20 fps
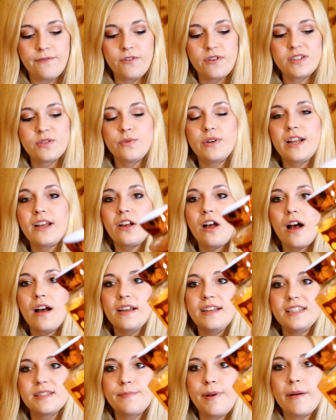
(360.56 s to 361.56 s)
first one I
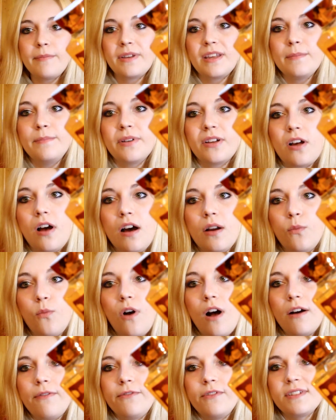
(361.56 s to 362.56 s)
got is Pumpkin Pecan
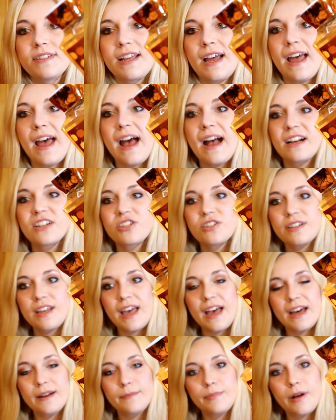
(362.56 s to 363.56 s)
Waffles. I actually
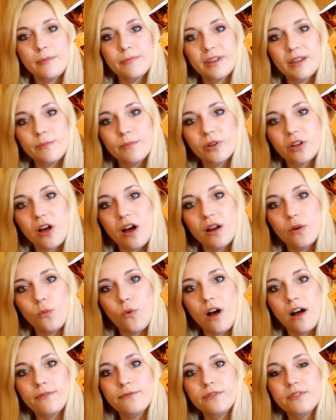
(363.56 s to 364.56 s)
had Pumpkin Pecan
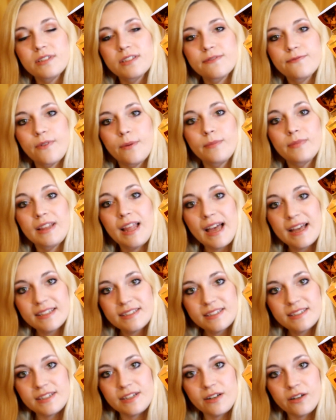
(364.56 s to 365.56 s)
Waffles from
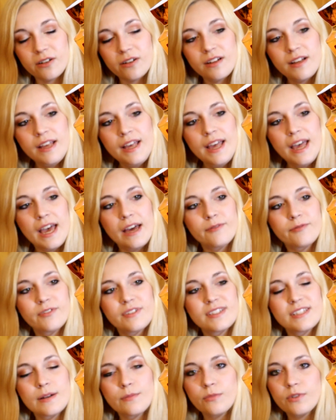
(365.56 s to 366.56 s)
last year, and for
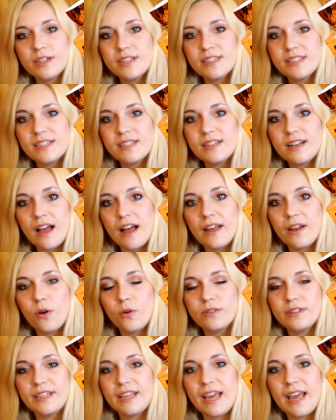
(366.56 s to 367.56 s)
some reason I
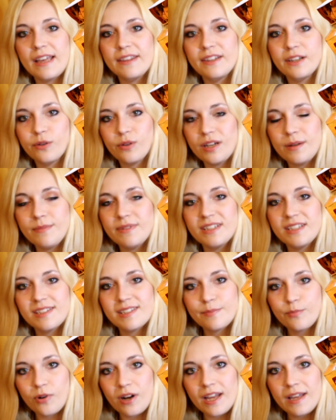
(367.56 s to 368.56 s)
only had the cream and the
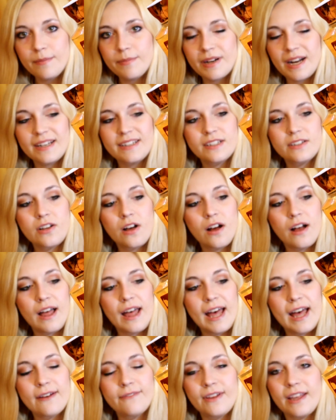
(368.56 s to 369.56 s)
spray, but I did not
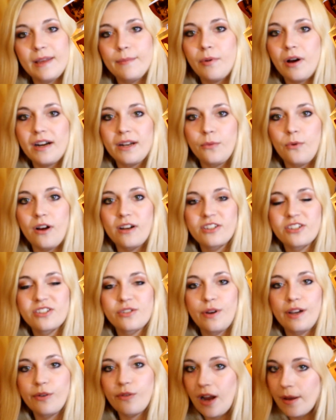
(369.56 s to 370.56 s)
have a body wash,
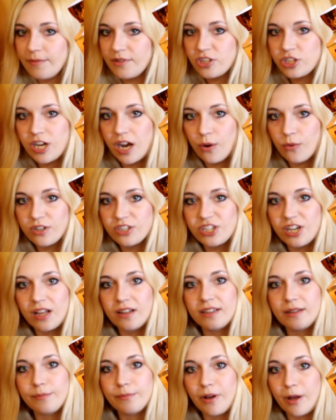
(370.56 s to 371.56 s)
so I grabbed the shower gel
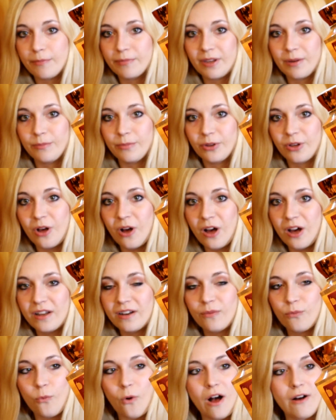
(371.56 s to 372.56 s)
and Pumpkin
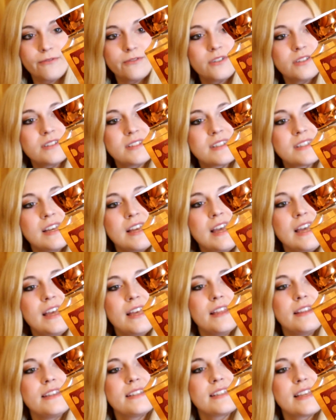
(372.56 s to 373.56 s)
Pecan Waffles.
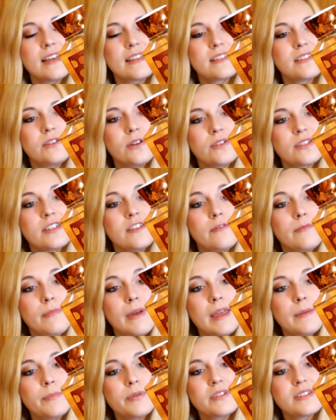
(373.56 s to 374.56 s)
This has notes of
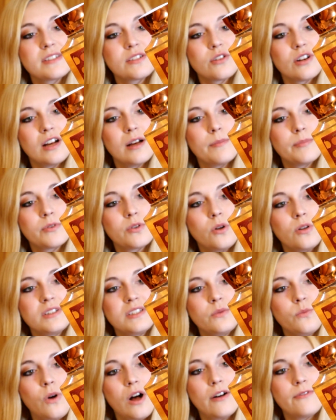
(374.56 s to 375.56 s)
maple syrup,
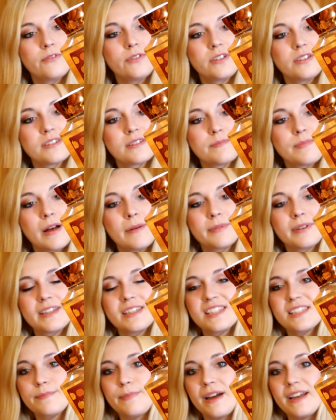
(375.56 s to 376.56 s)
golden waffles,
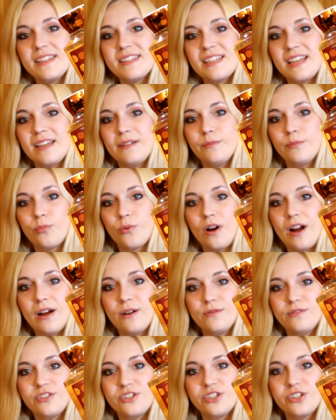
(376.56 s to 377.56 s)
pumpkin spice, and brown